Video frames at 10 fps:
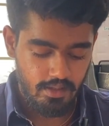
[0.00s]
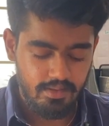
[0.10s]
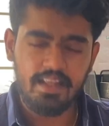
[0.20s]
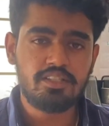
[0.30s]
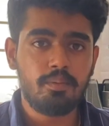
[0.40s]

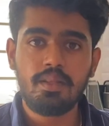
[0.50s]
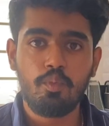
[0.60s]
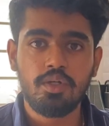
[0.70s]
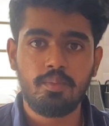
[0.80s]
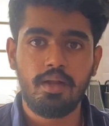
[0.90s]
These will be the
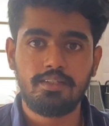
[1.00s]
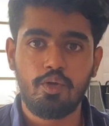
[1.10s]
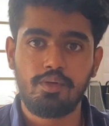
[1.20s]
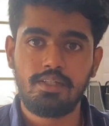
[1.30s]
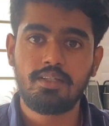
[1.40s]
most important essay
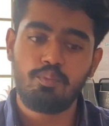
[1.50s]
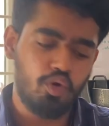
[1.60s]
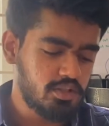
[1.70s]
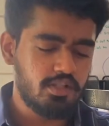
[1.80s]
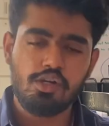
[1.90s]
questions, and
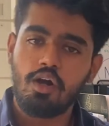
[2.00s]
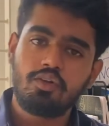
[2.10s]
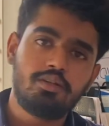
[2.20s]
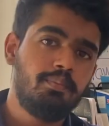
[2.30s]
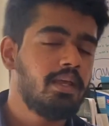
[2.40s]
most of the short
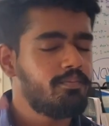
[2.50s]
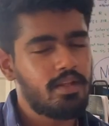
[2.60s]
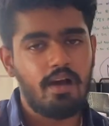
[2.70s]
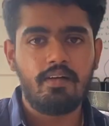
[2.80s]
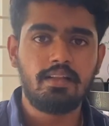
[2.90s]
notes will be
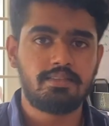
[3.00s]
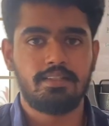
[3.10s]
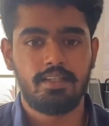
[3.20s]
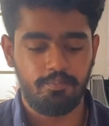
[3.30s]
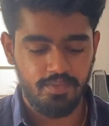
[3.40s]
covered in this
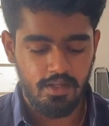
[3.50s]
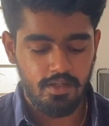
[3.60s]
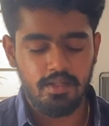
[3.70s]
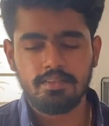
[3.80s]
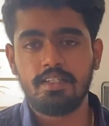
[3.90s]
essay.
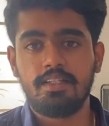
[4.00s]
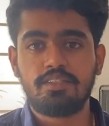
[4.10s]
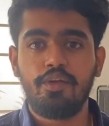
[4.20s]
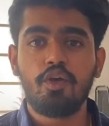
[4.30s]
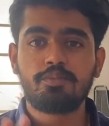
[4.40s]
See,
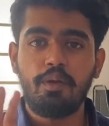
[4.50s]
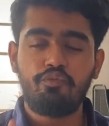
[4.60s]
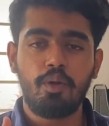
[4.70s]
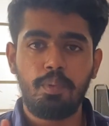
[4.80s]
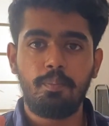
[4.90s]
this video is
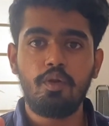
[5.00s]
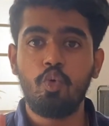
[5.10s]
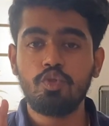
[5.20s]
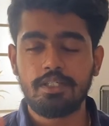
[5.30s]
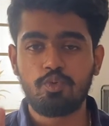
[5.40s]
meant for people
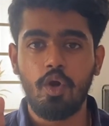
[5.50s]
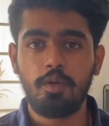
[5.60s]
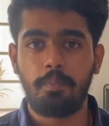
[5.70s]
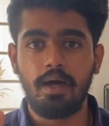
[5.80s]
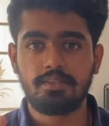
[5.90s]
who just want
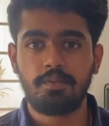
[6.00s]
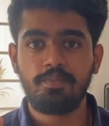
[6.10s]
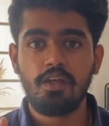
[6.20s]
to pass.